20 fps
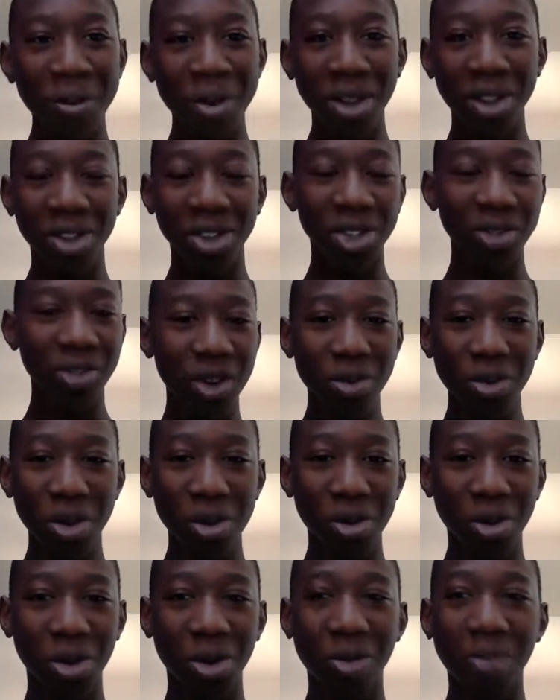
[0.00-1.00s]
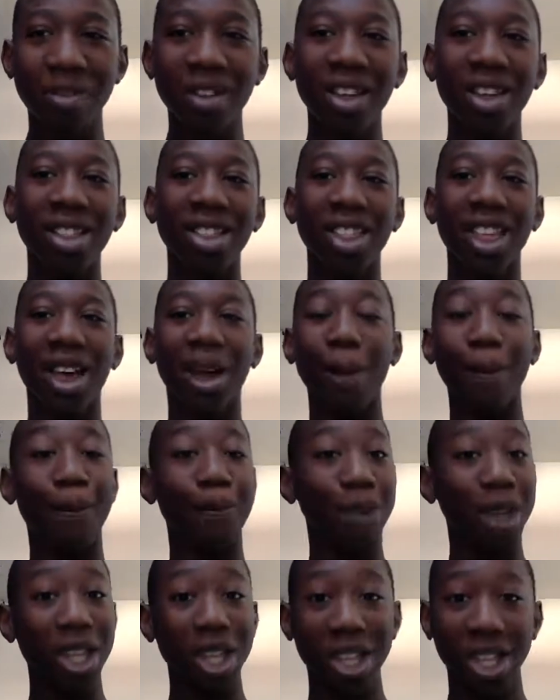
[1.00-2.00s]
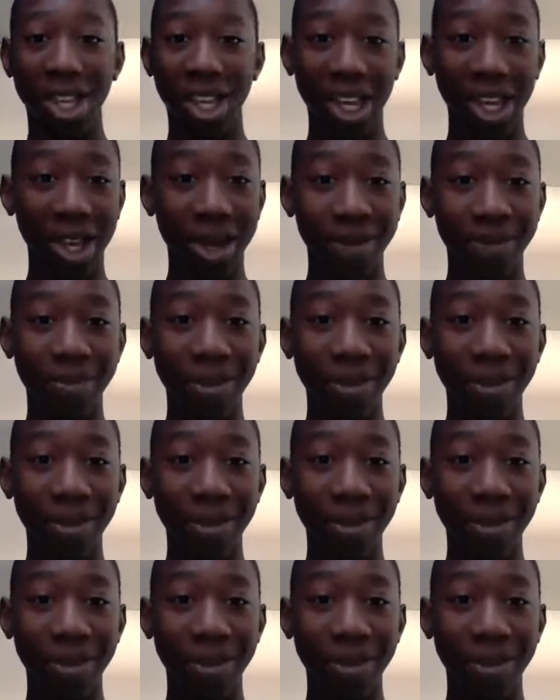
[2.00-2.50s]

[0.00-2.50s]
those people that beat the game,